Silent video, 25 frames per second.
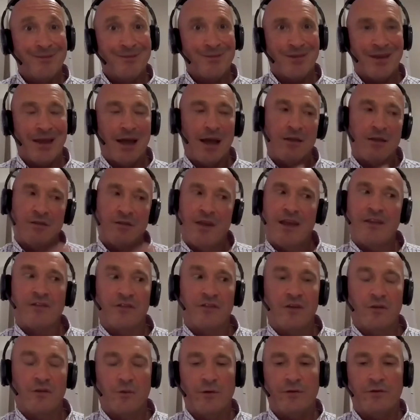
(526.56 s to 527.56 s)
Mm-hmm. Yeah, so that's
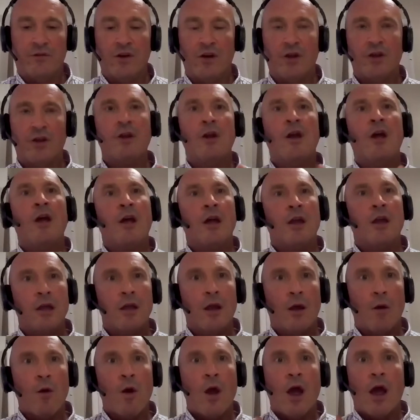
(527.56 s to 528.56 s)
the stuff we've done.
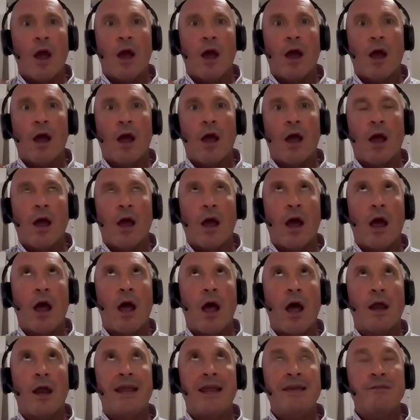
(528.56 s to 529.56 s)
And